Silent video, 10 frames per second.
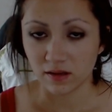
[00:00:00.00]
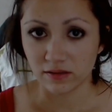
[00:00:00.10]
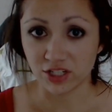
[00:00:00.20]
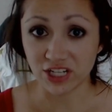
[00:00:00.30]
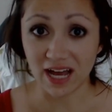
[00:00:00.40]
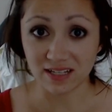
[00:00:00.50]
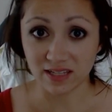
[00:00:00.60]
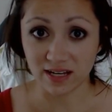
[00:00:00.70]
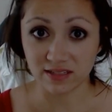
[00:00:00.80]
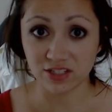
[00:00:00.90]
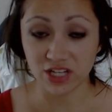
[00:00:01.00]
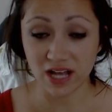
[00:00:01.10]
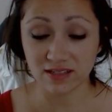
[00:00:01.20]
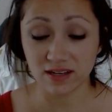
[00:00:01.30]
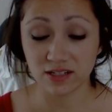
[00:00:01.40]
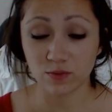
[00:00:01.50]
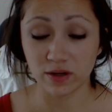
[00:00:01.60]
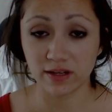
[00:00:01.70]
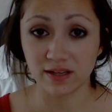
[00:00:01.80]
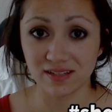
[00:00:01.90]
the chastise, and the chastise
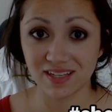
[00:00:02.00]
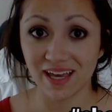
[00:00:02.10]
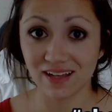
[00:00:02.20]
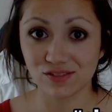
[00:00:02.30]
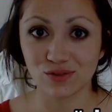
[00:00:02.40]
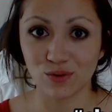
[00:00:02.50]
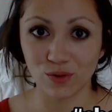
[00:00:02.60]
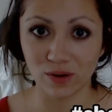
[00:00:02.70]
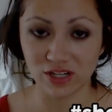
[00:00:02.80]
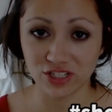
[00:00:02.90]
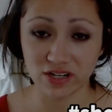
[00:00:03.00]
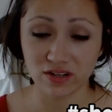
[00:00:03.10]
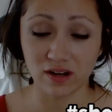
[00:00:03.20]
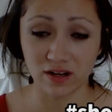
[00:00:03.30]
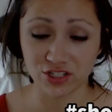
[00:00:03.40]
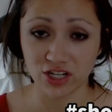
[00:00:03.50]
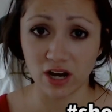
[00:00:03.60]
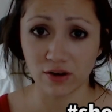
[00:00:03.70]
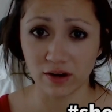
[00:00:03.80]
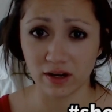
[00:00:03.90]
one is cancel aura
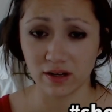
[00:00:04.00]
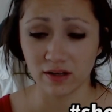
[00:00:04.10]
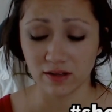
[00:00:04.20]
chakra